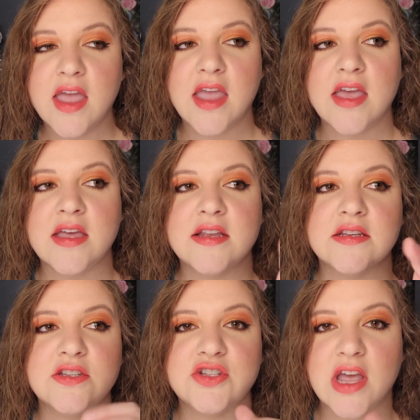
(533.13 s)

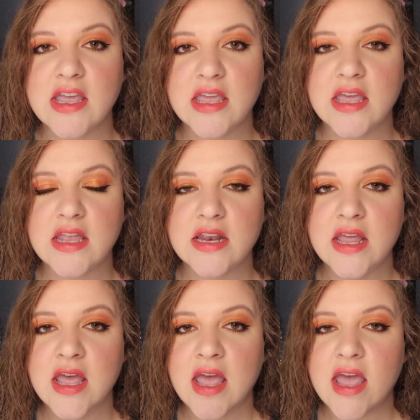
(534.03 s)
and check in
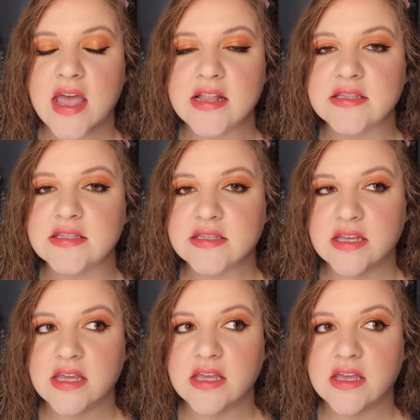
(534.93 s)
and
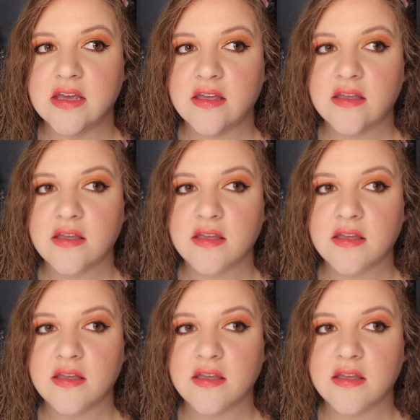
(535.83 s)
see